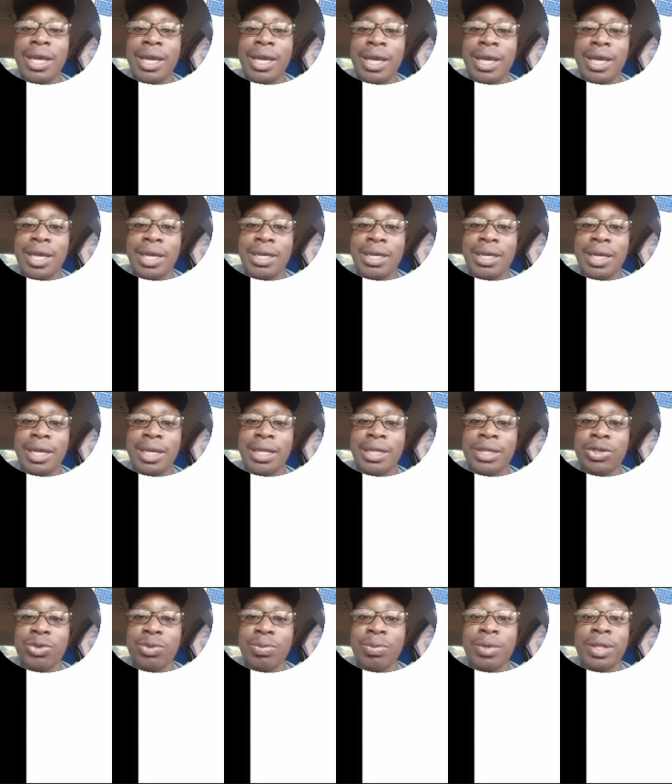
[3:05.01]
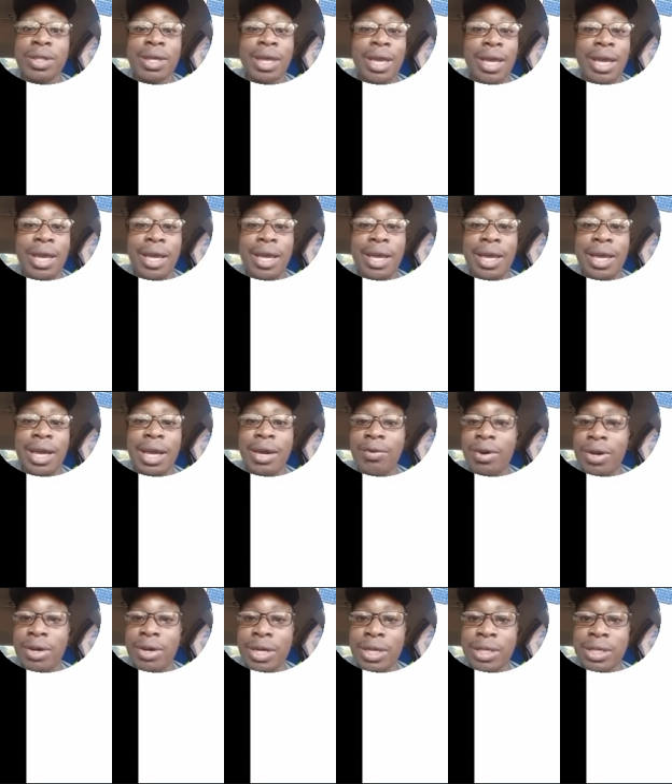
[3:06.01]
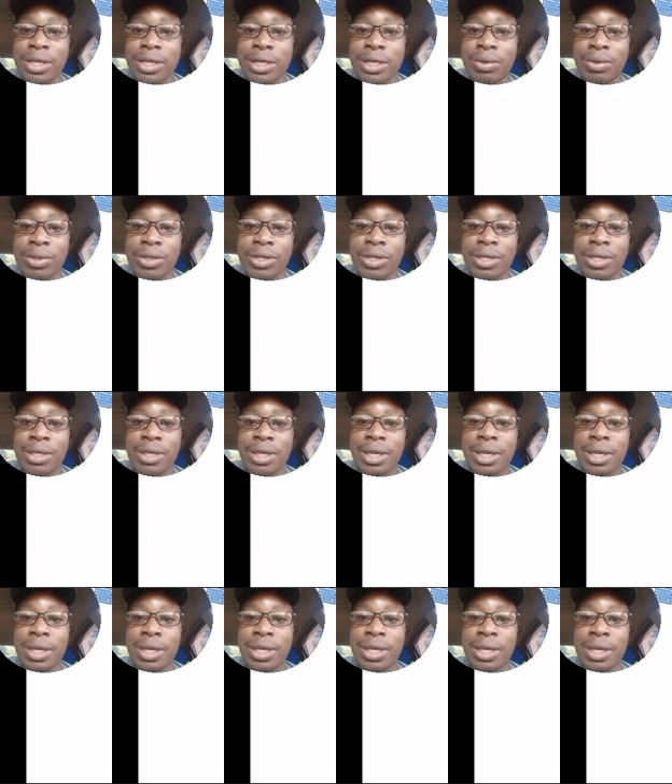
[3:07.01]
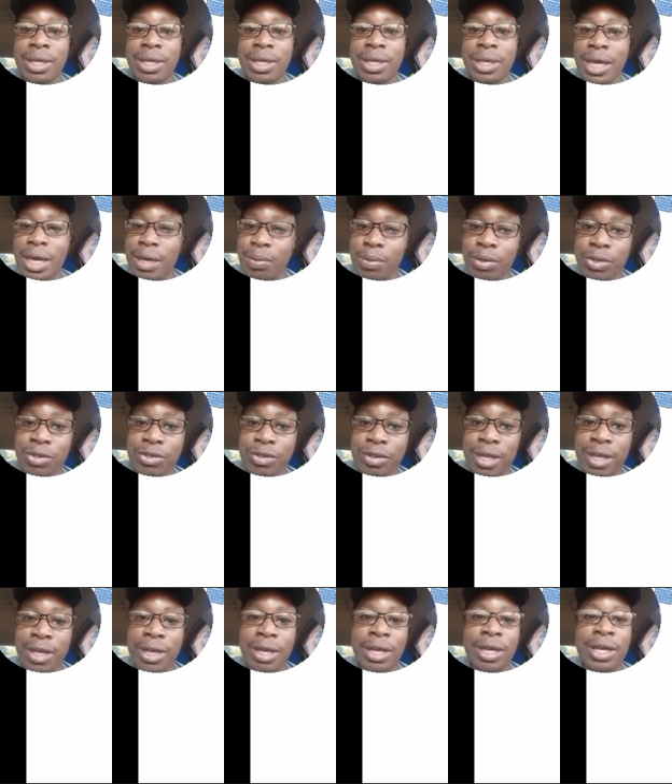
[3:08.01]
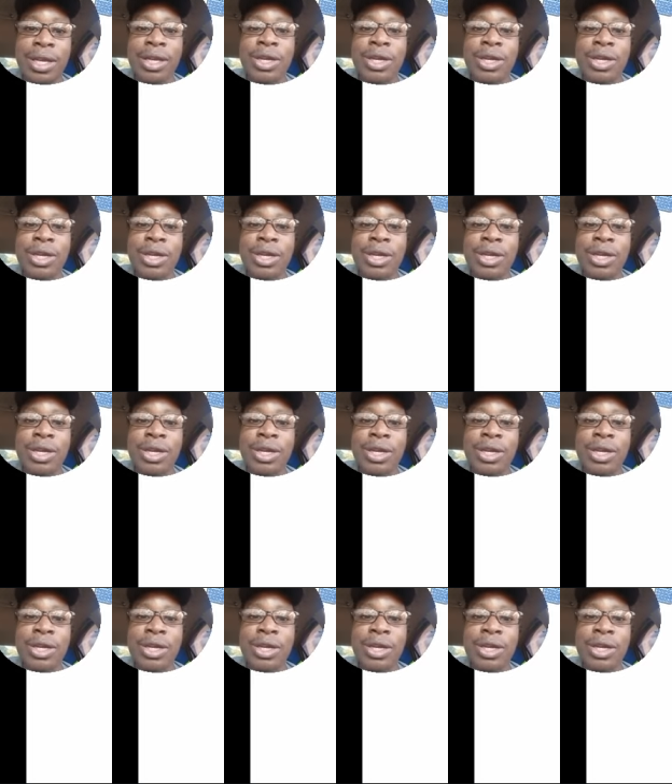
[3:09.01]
and this would be the air around us, which is the atmosphere.